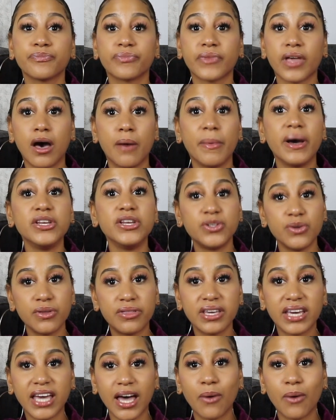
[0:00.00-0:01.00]
I do
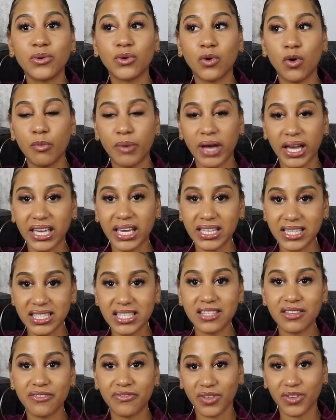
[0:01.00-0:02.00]
think I would go back
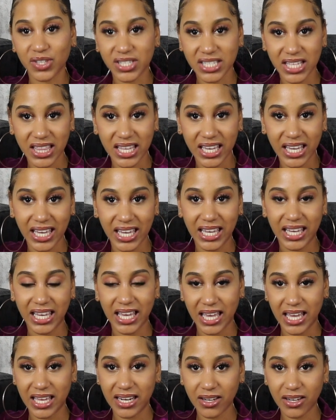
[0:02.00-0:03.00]
into the filter thing
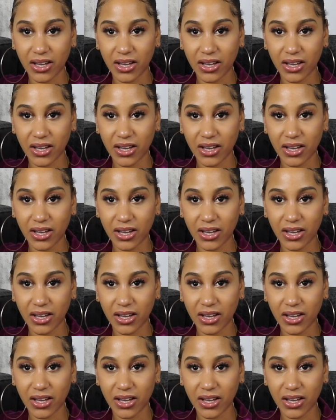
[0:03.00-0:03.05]
again,